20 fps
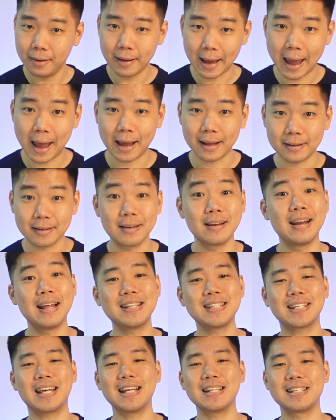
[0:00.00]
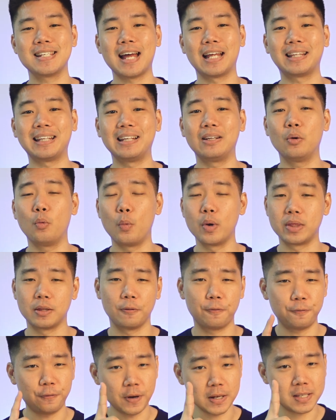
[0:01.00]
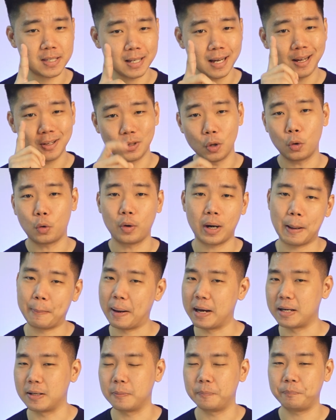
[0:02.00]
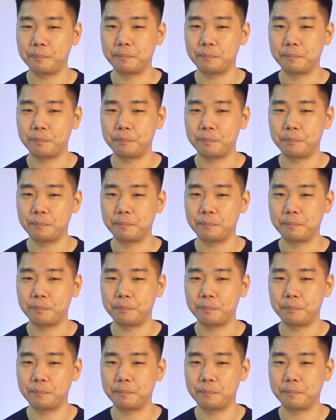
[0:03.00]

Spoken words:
And let's get started with the first no-code app idea.